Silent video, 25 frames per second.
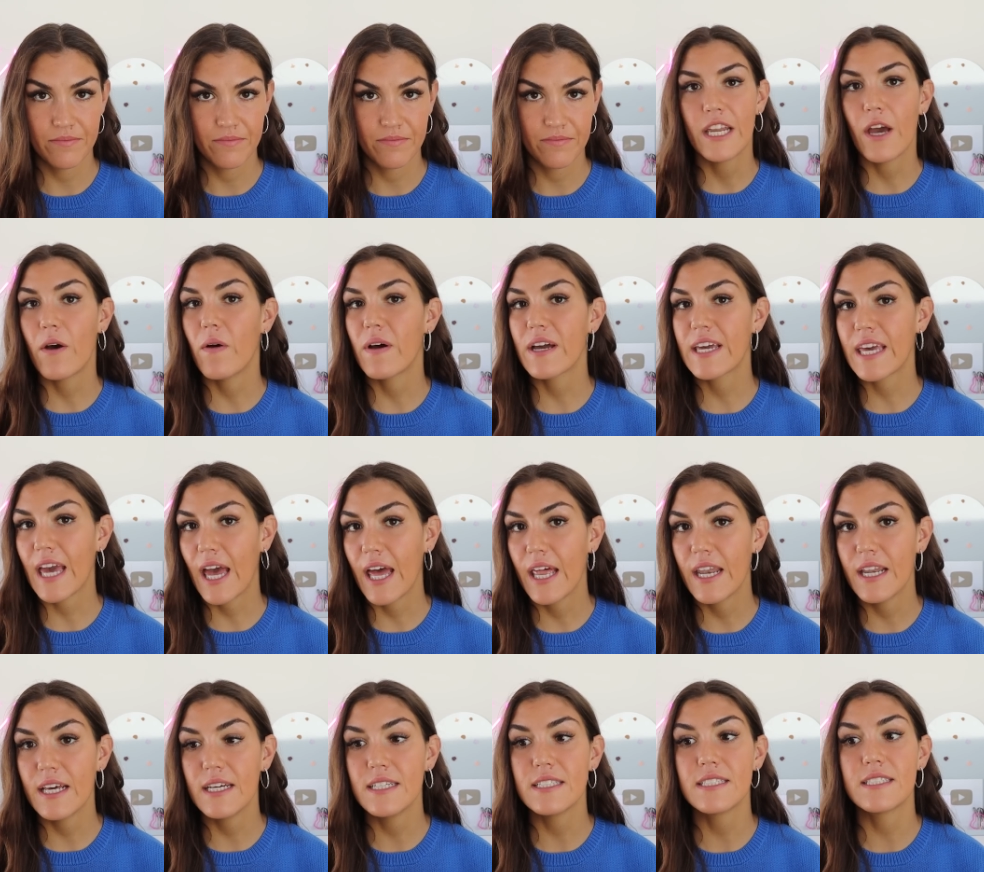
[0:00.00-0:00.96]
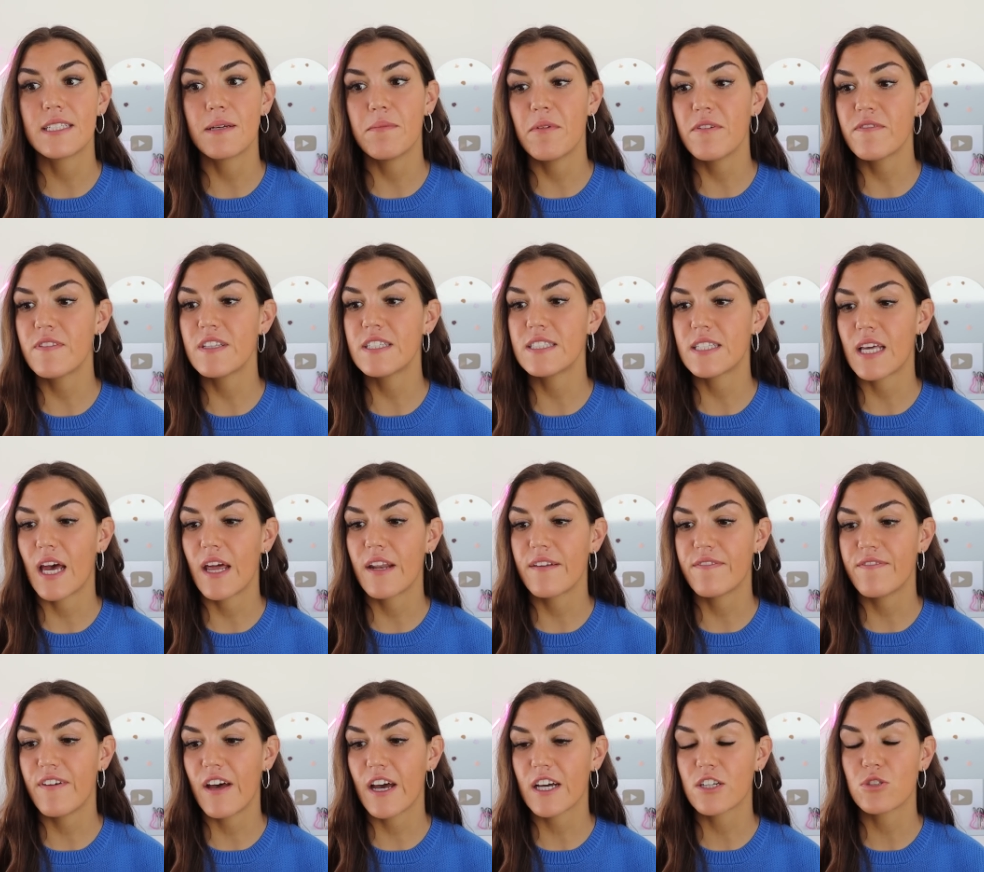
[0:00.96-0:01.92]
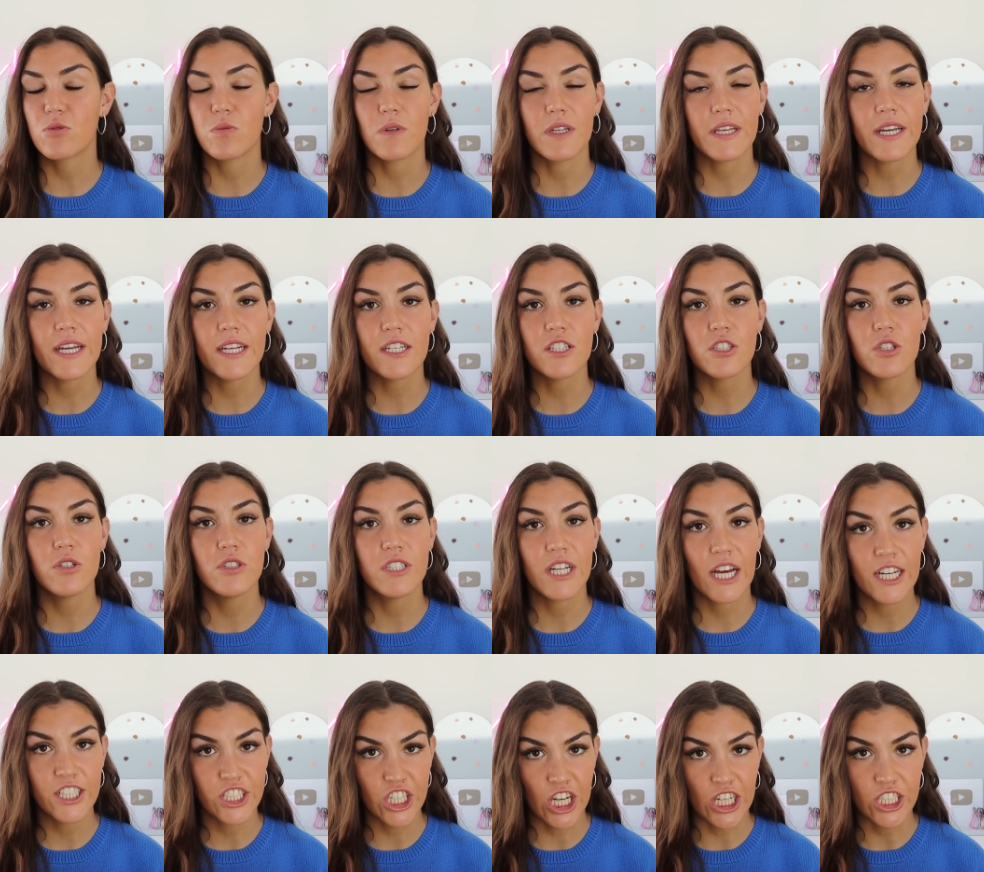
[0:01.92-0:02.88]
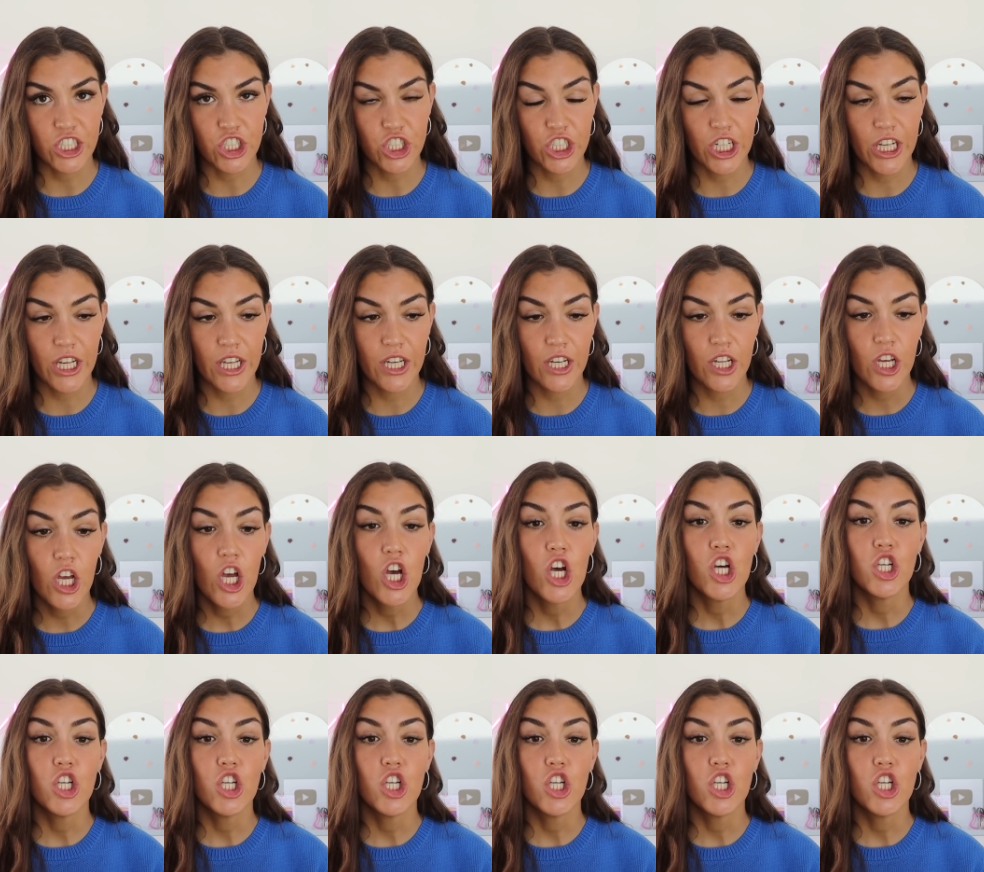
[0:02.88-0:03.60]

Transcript: Now, again, some of the side effects relating to digestion